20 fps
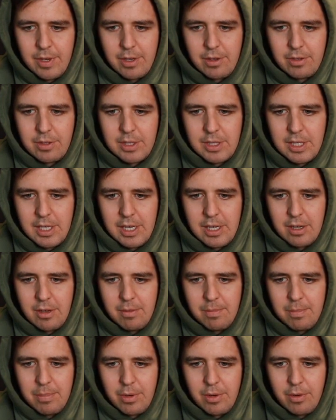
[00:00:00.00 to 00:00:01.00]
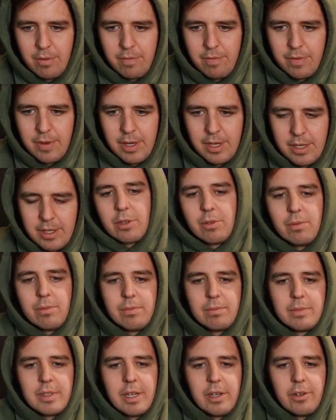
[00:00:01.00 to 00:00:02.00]
Figures it out, perfect. Oh,
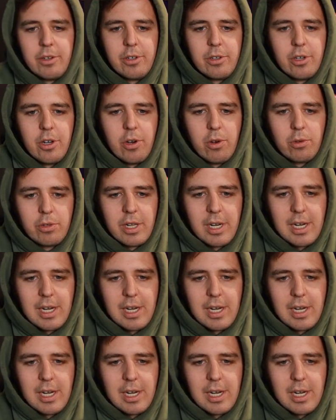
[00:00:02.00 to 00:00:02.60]
there you go.